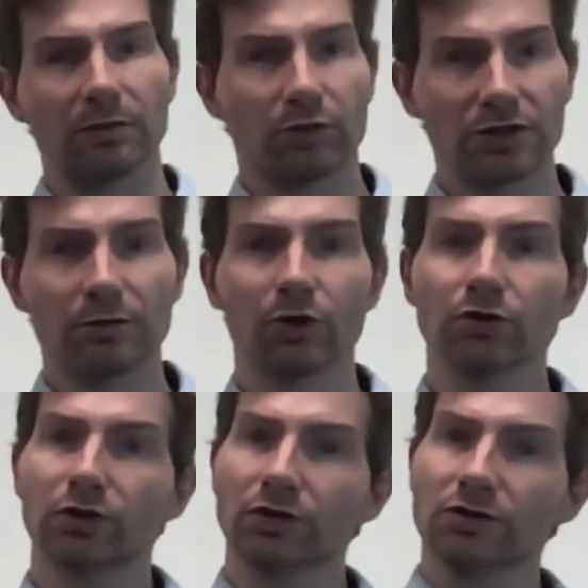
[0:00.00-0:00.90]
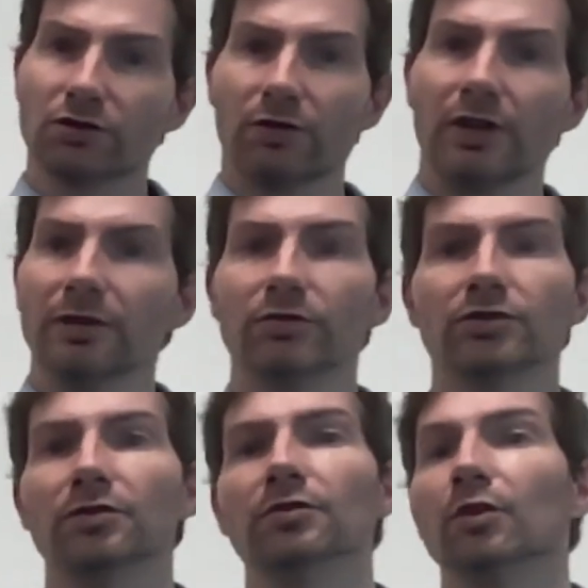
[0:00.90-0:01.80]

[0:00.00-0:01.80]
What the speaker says: in principle you can ascribe to